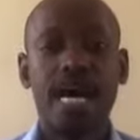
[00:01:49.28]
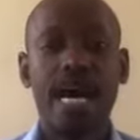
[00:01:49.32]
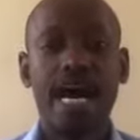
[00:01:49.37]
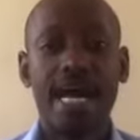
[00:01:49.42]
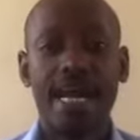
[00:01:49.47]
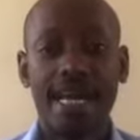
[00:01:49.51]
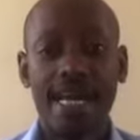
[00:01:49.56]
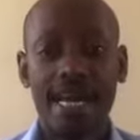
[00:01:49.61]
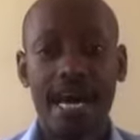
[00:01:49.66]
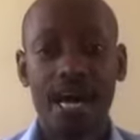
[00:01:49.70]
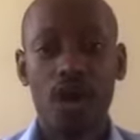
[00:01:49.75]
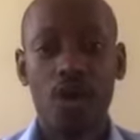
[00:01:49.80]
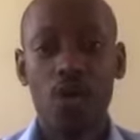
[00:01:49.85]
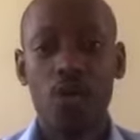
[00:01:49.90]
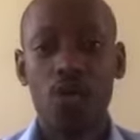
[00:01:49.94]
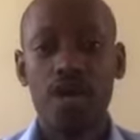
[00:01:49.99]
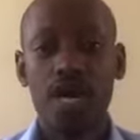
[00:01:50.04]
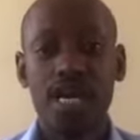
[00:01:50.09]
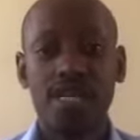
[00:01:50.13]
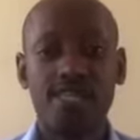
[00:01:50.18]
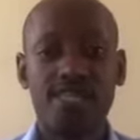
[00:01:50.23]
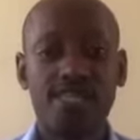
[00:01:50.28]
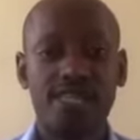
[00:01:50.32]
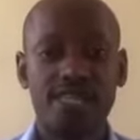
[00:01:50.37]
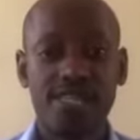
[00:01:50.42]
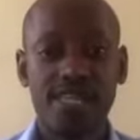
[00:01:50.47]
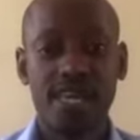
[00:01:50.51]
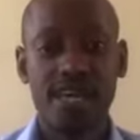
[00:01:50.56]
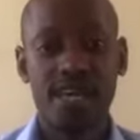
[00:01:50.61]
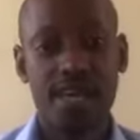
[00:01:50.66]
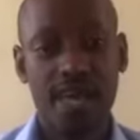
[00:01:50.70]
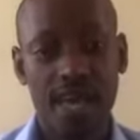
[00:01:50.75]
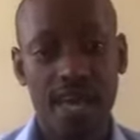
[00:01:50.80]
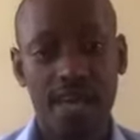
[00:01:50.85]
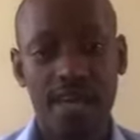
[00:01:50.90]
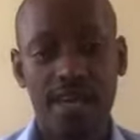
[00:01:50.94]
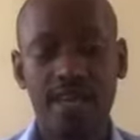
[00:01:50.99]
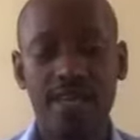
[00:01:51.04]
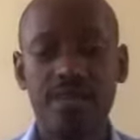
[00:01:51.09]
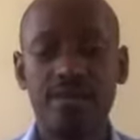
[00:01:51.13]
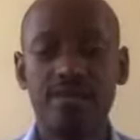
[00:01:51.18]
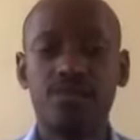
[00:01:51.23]
And now we are at it
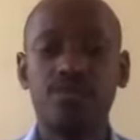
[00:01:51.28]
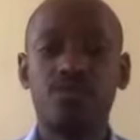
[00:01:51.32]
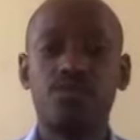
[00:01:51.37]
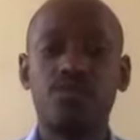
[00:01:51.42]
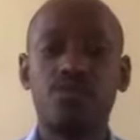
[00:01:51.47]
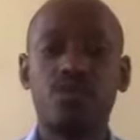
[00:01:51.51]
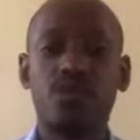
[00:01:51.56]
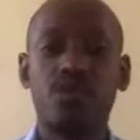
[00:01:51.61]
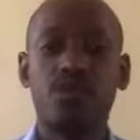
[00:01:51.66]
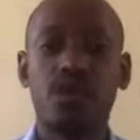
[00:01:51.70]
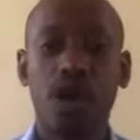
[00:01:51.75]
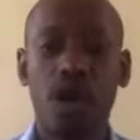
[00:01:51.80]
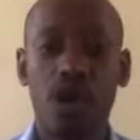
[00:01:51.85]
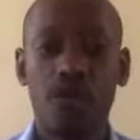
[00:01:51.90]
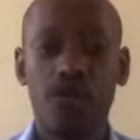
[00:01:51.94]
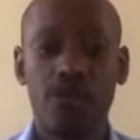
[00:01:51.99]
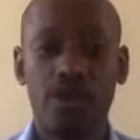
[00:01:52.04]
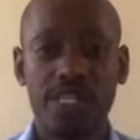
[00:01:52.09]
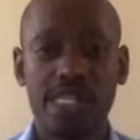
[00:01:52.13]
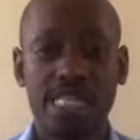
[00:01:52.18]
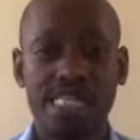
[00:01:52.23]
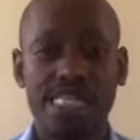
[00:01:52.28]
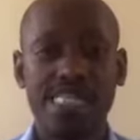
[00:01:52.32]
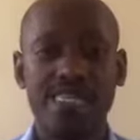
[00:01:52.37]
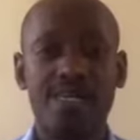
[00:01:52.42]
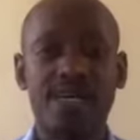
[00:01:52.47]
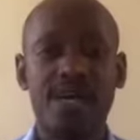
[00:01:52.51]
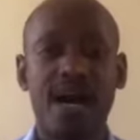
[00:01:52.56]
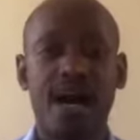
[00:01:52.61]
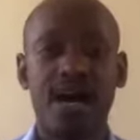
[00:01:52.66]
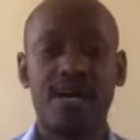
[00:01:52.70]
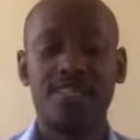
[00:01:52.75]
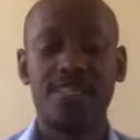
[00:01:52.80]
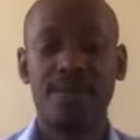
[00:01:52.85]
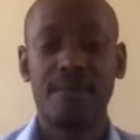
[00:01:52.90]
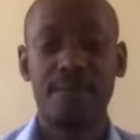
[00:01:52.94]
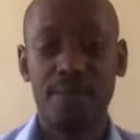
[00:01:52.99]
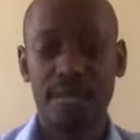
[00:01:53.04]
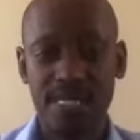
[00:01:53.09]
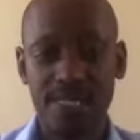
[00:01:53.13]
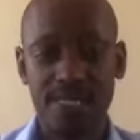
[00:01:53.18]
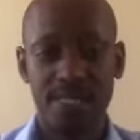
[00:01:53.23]
again with cow fattening as a
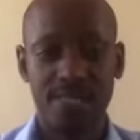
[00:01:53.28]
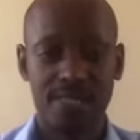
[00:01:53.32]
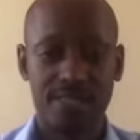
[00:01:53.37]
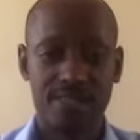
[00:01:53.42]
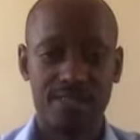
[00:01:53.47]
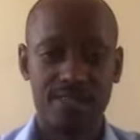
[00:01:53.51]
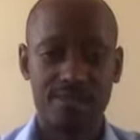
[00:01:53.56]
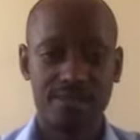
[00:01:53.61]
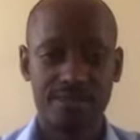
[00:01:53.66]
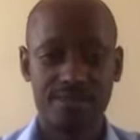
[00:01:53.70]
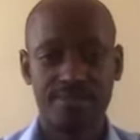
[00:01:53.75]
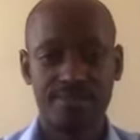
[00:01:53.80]
business.